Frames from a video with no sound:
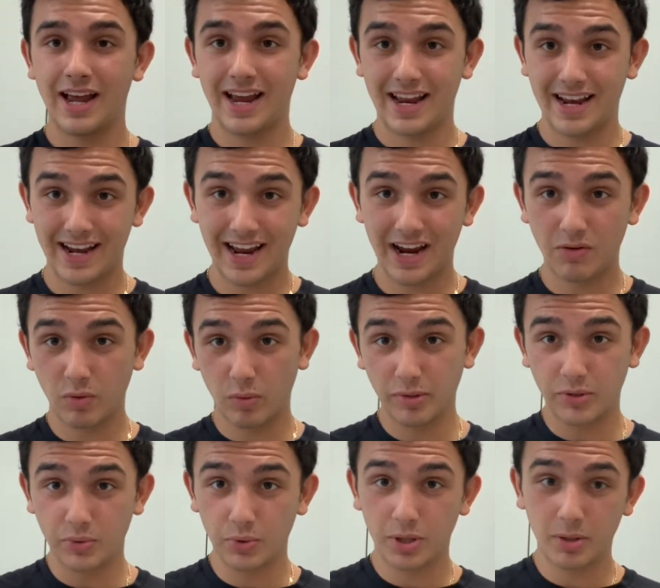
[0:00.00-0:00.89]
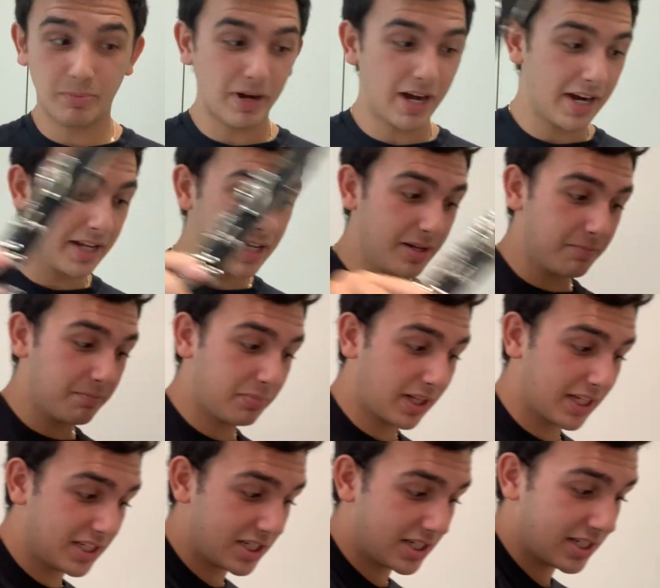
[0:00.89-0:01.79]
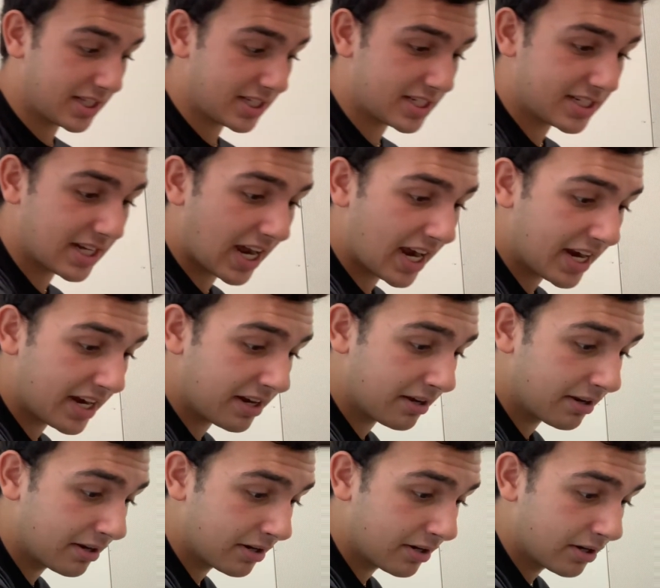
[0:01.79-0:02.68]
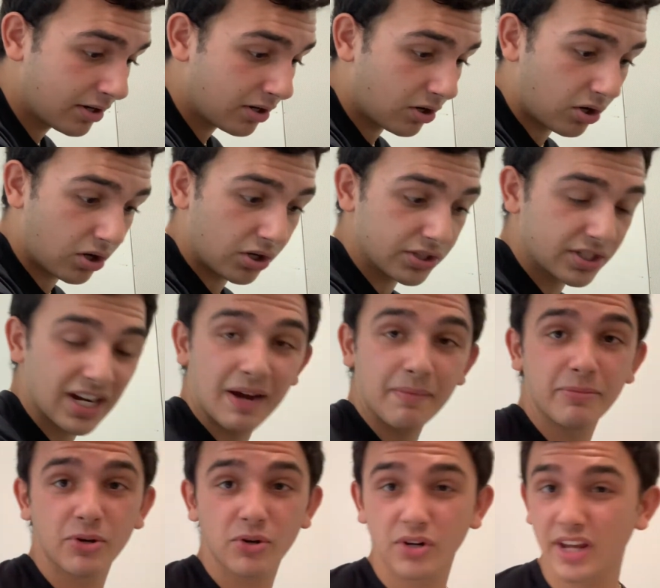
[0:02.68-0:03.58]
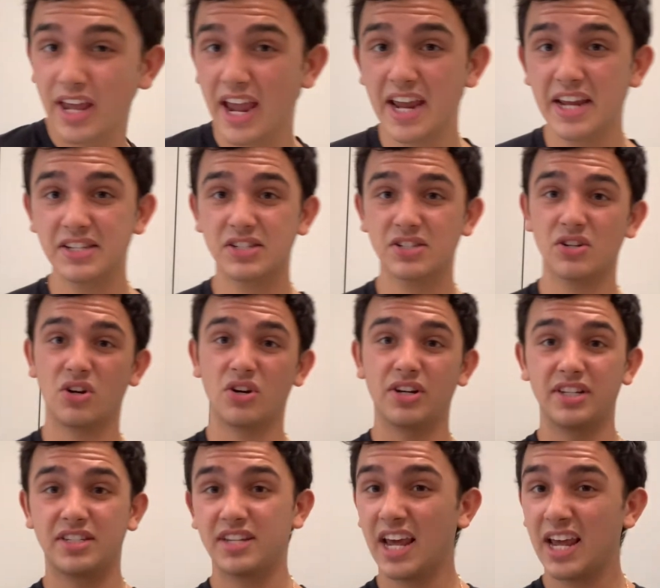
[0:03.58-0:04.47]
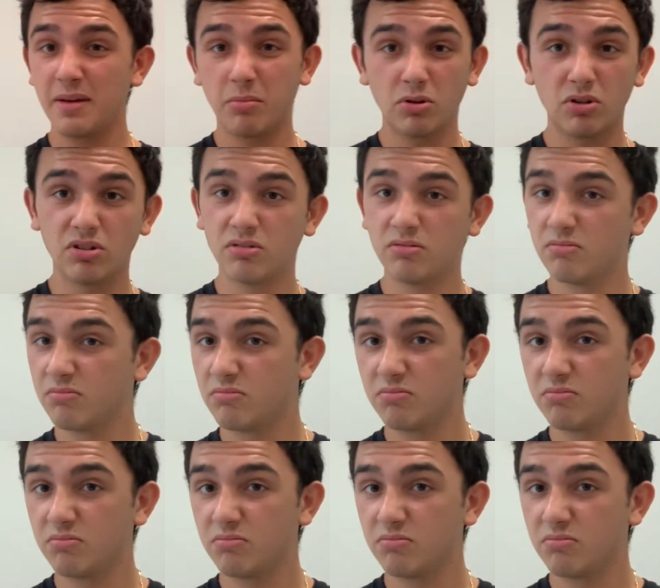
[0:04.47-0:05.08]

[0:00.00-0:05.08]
And now what we do with the body, place it to the side, on top of your case, on a table,